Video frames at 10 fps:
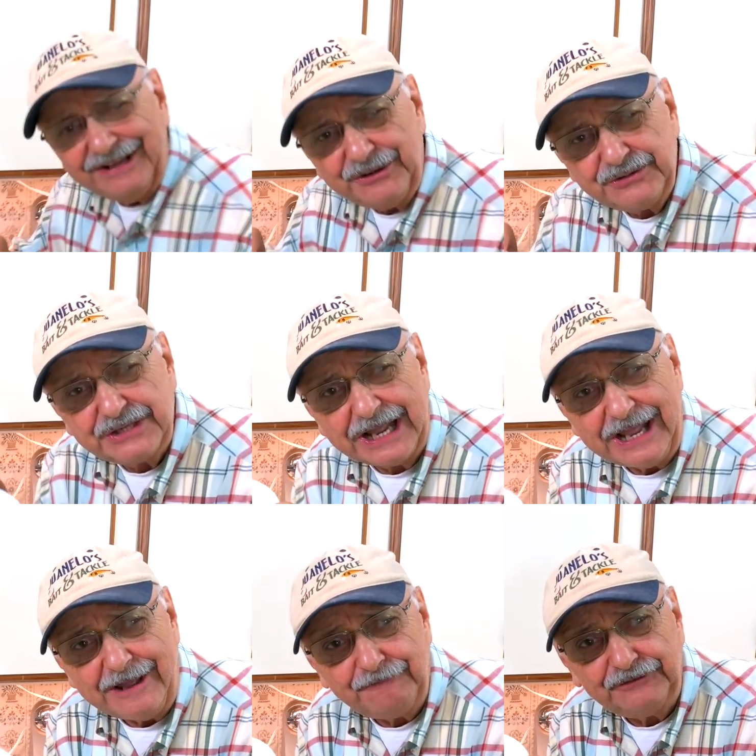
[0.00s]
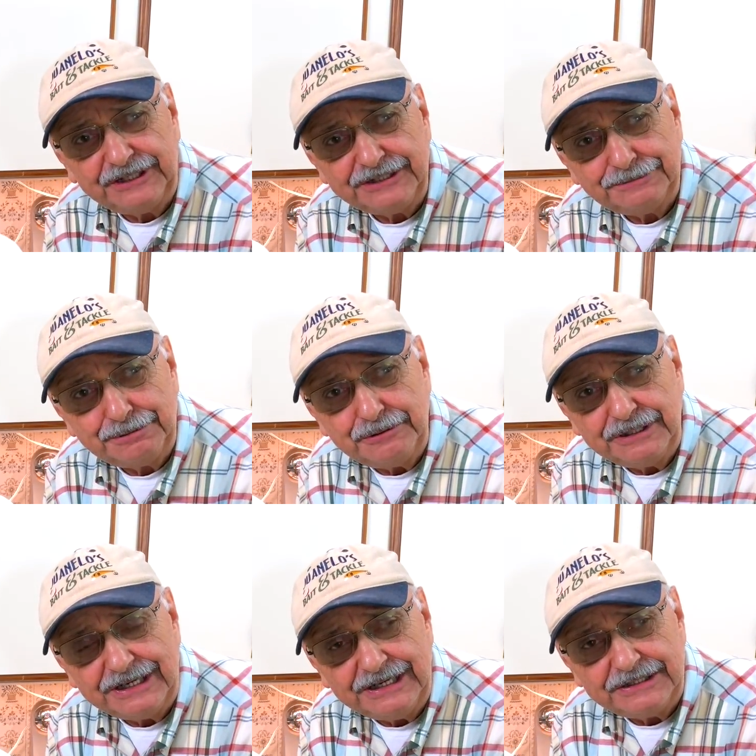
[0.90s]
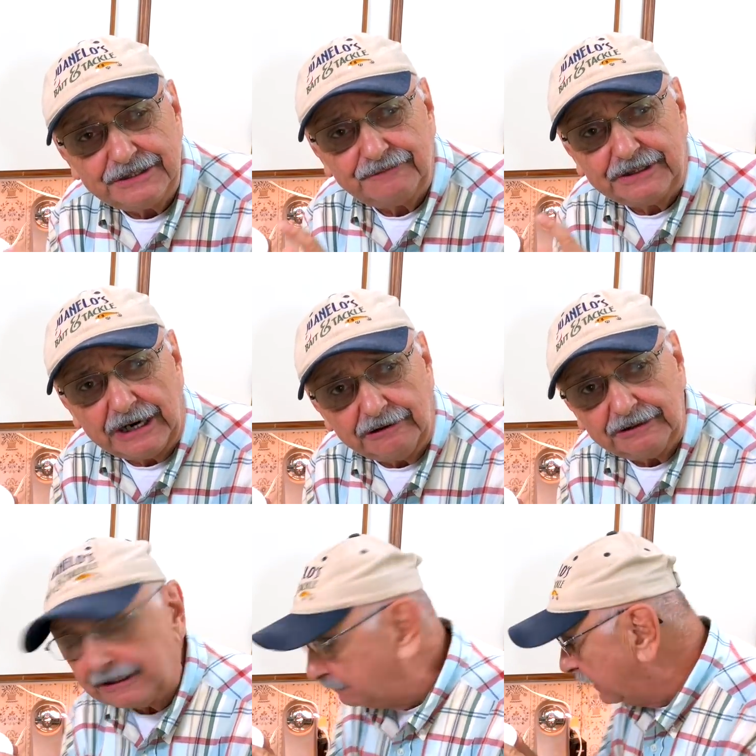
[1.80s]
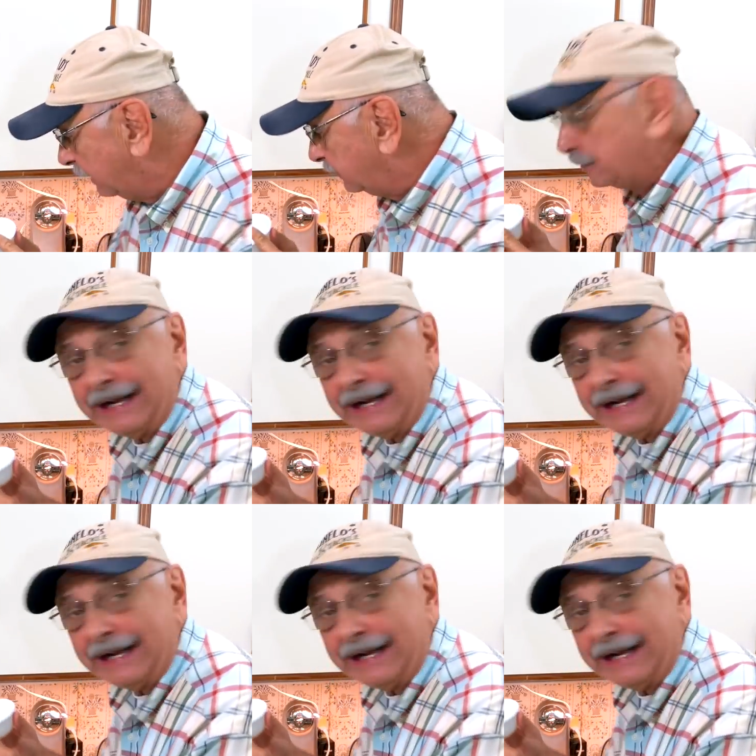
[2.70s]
here's a half teaspoon each of garlic powder